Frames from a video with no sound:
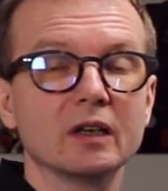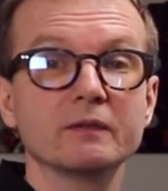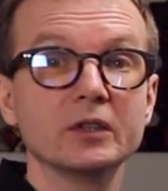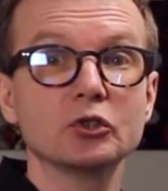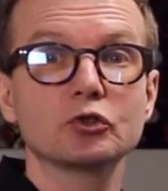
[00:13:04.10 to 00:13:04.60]

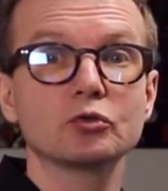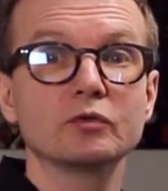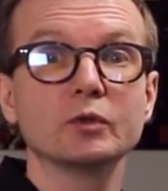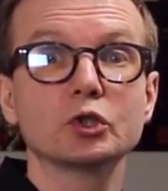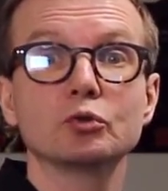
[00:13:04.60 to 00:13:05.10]
and things
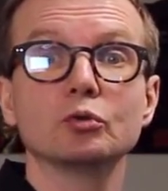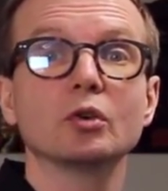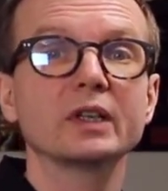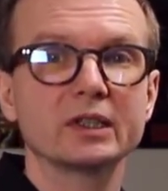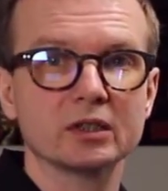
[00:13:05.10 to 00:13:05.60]
which do
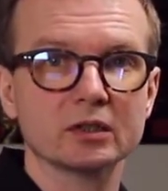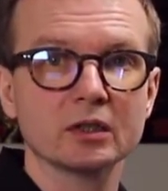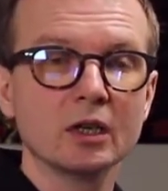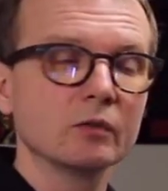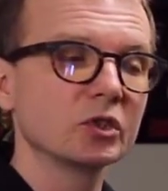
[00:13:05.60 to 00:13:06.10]
not exist,
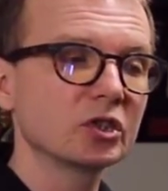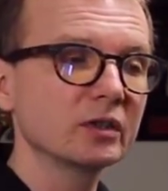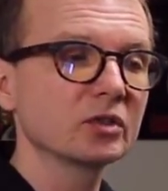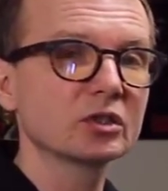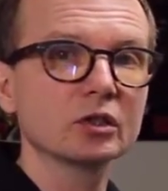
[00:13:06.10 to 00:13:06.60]
which
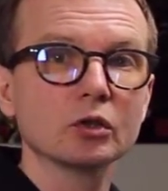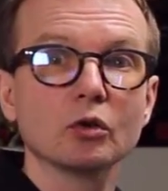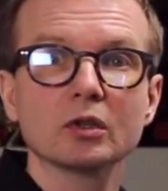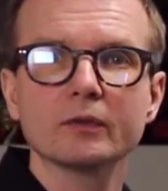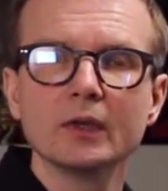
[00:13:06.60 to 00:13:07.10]
gives us a
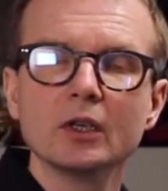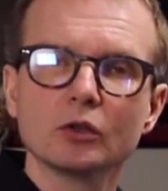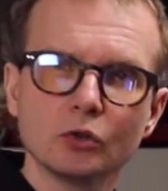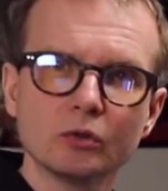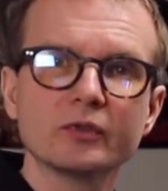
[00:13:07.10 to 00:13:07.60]
lot of
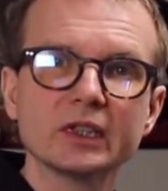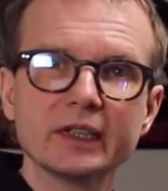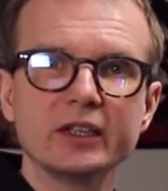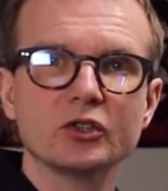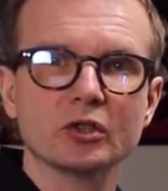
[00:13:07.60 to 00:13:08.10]
good
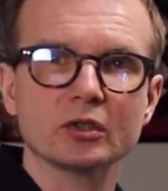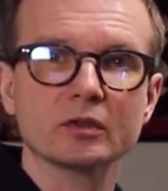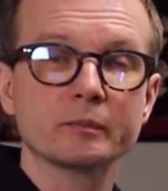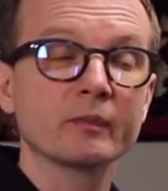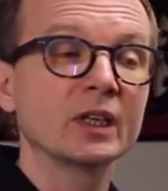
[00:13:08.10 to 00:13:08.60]

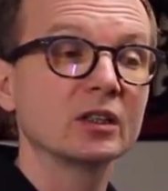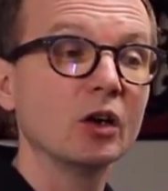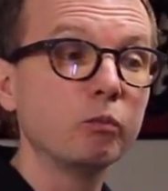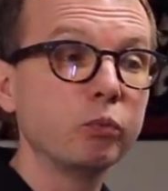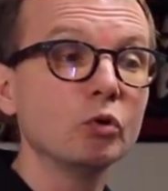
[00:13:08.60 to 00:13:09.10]
relations.
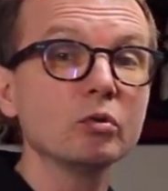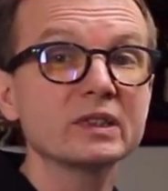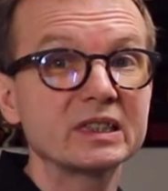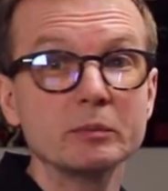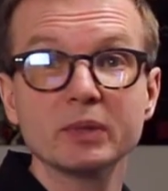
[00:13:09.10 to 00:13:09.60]
Now Boole
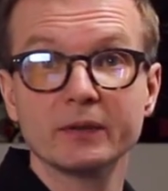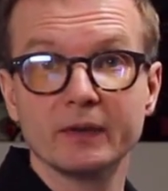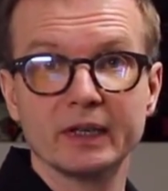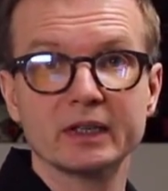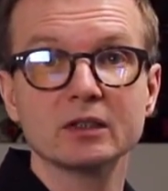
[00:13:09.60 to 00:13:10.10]

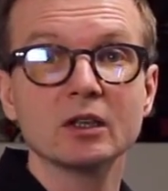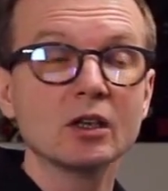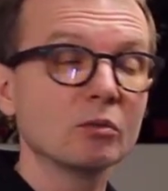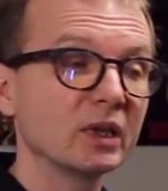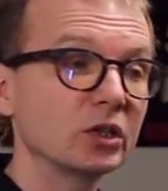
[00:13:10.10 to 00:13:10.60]
simplified it,
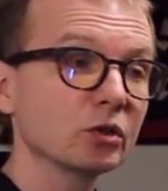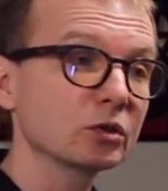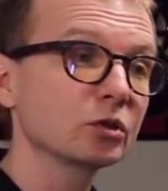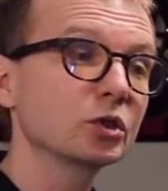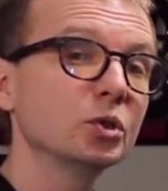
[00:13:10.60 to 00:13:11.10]
but he
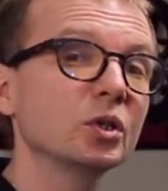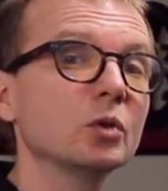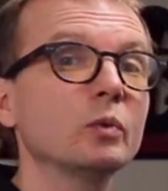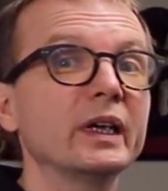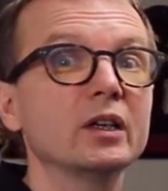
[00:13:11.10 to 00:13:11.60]
also took
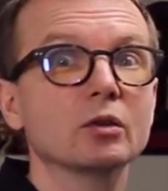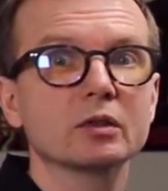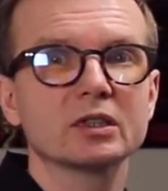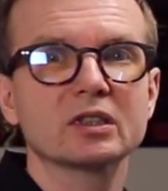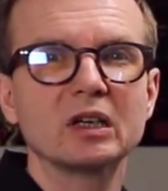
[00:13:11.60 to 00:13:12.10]
away all
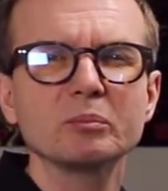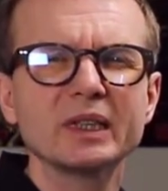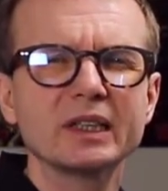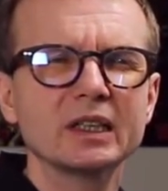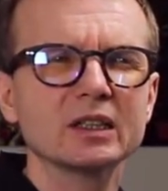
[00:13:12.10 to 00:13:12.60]
these
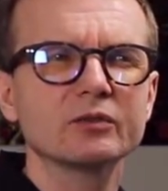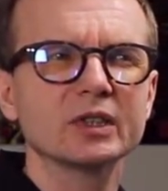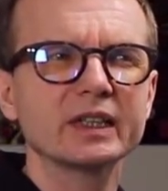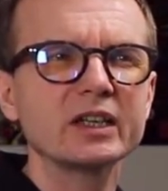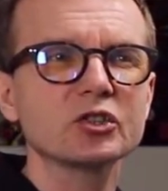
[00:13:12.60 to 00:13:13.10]
complicated
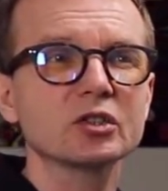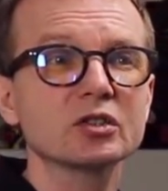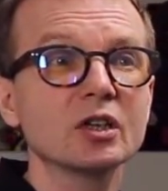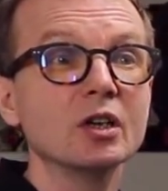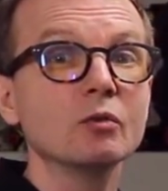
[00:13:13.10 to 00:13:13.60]

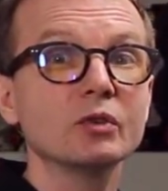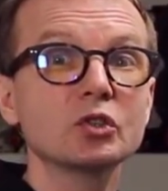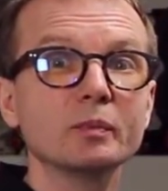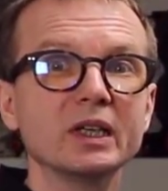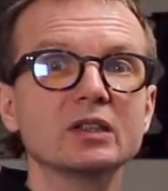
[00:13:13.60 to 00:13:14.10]
relations,
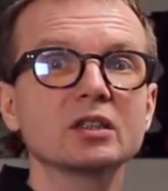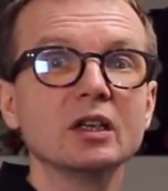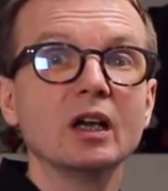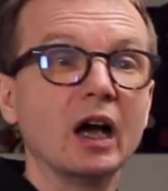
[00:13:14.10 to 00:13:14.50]
which makes